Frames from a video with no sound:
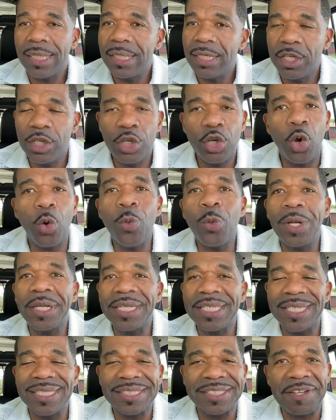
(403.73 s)
No
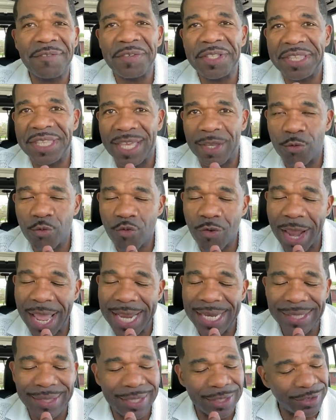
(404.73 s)
one gets everything
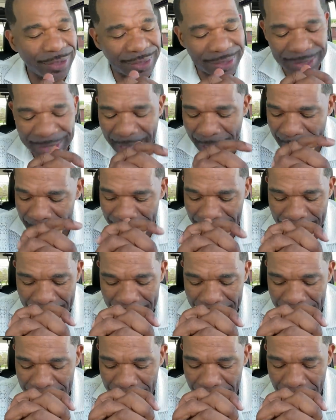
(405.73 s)
right. There is not
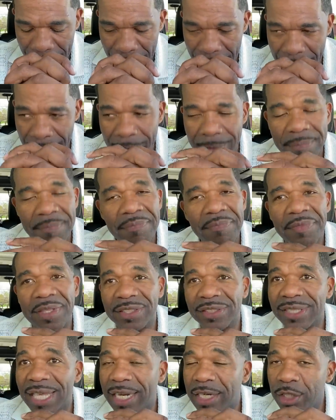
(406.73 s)
a,
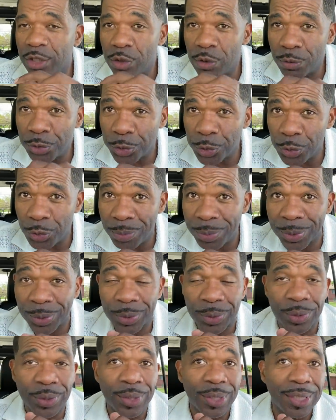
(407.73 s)
there's not a
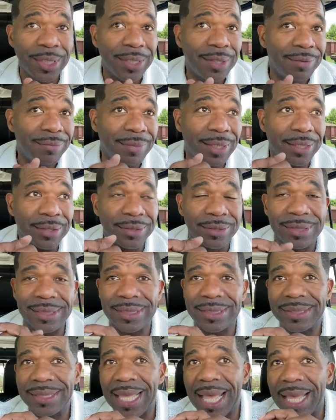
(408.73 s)
YouTuber. There
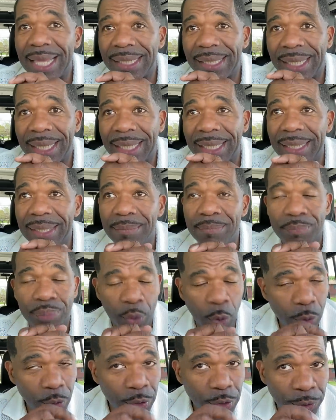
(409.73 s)
is not a
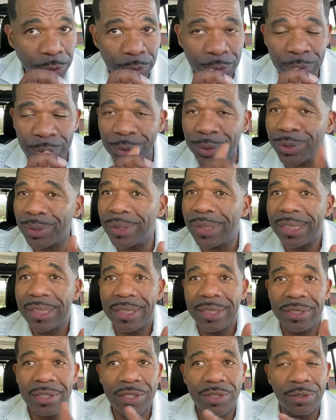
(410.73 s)
broker.
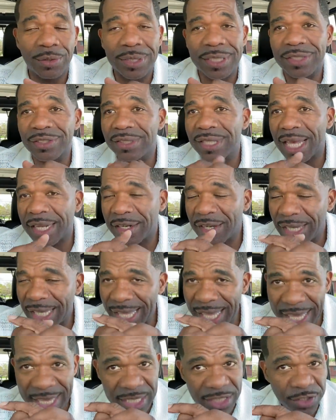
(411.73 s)
You know, there's not a
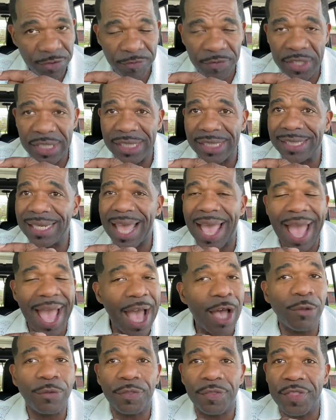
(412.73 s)
hedge fund
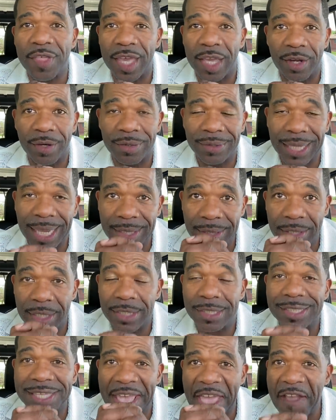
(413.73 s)
out there that
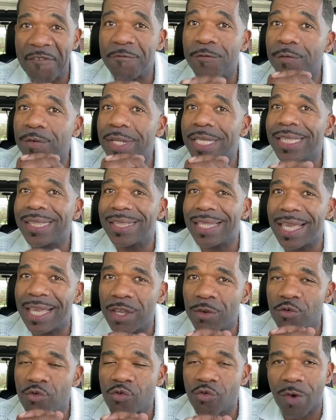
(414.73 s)
gets
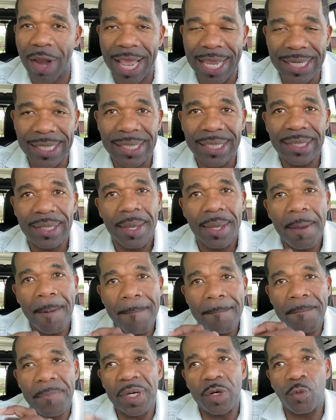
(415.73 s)
everything right.
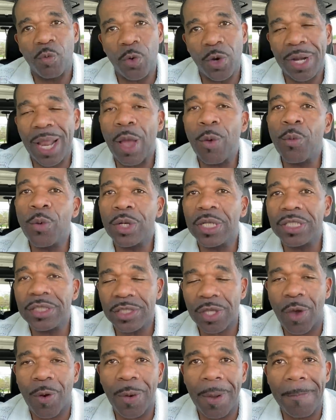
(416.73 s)
But what I want
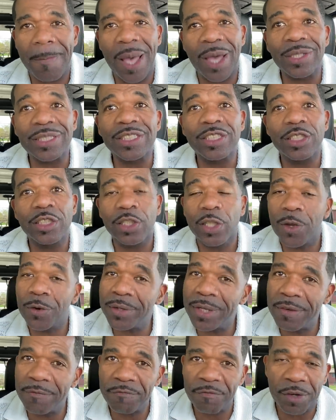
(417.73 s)
to talk about is
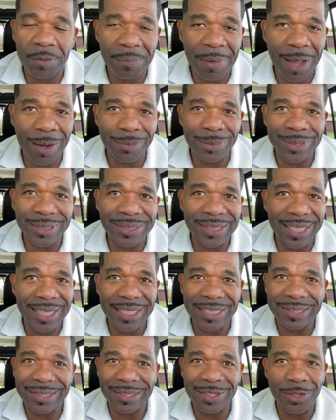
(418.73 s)
learning from our mistakes.